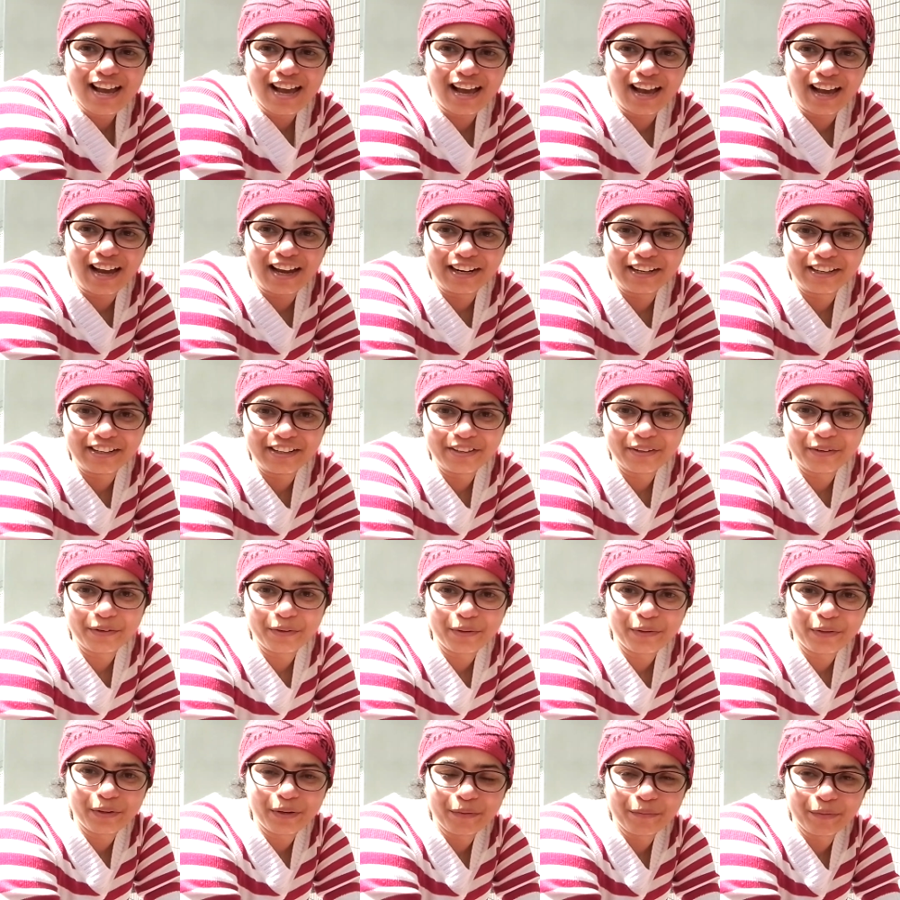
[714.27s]
and
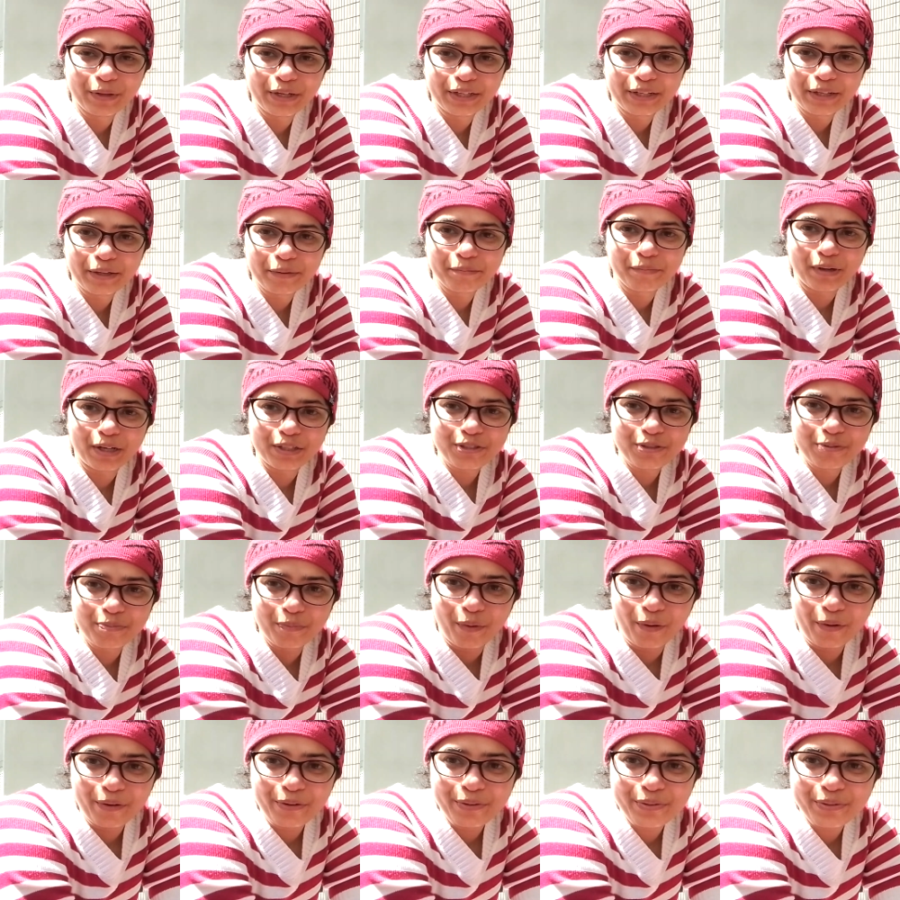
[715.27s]
awaiting much
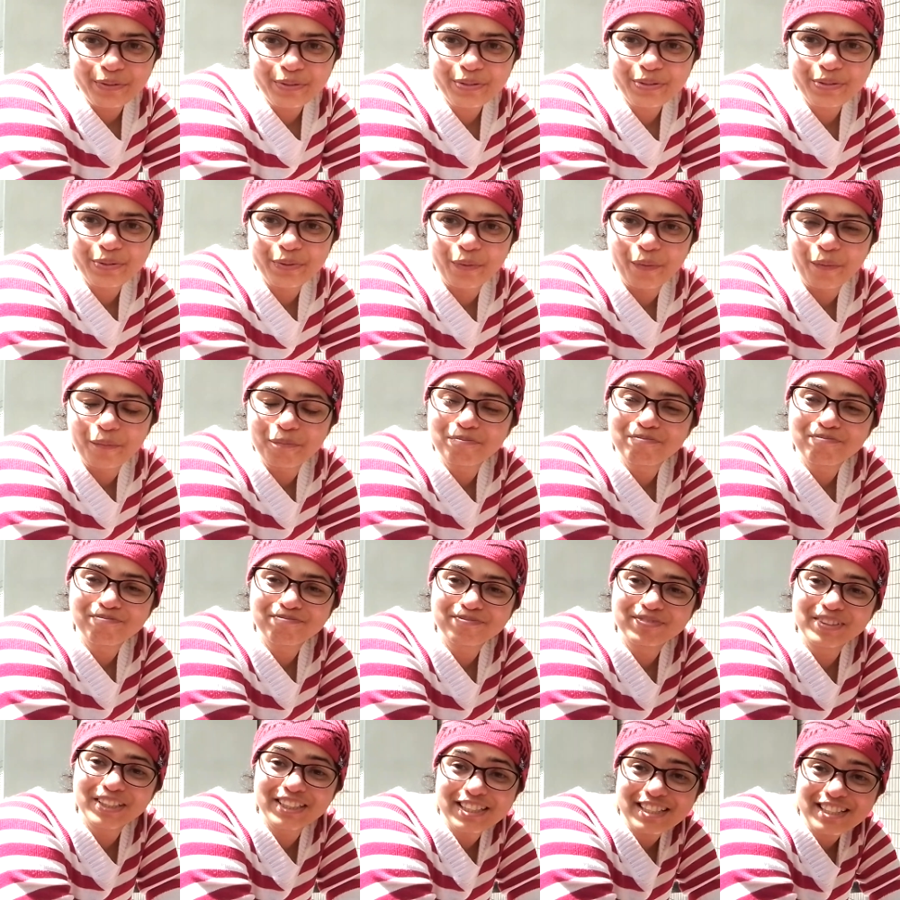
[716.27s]
more. So
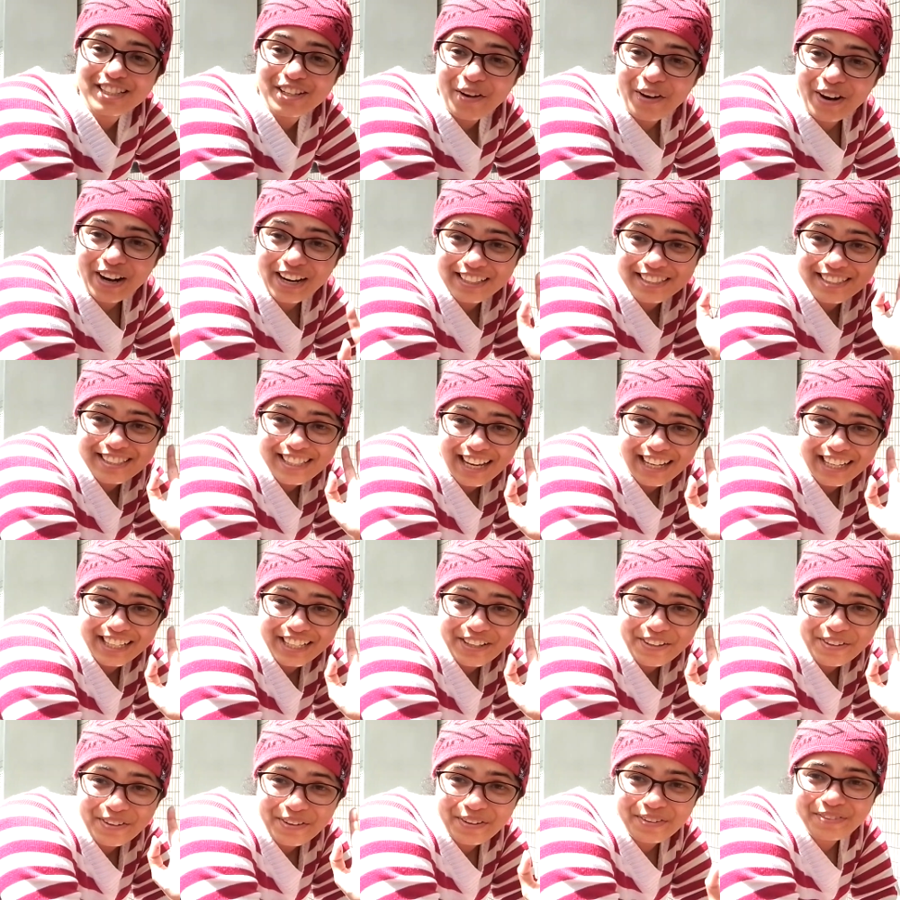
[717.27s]
this is Laura
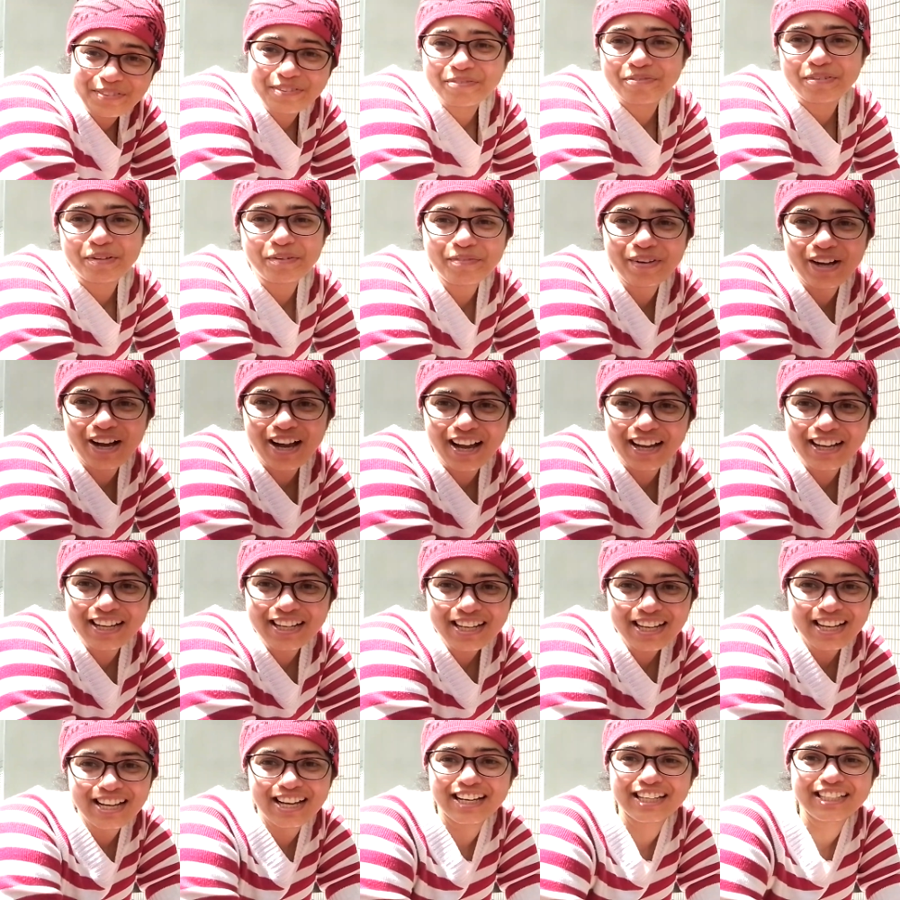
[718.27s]
signing off. Bye
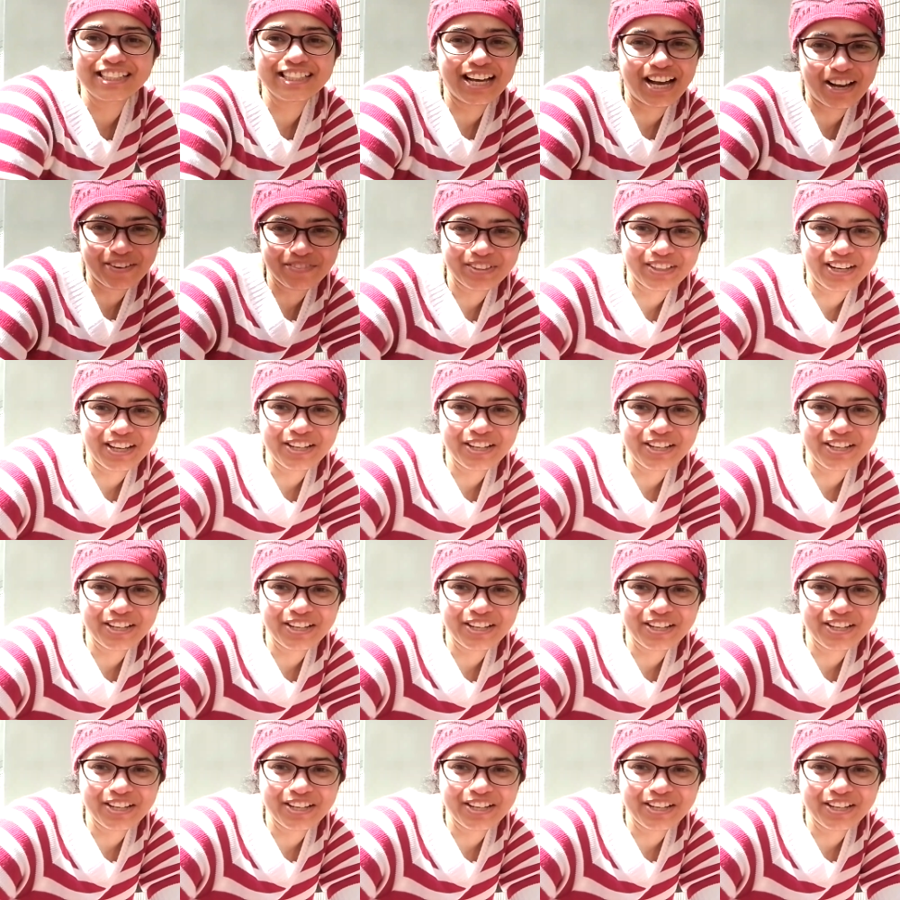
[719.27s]
bye, and have a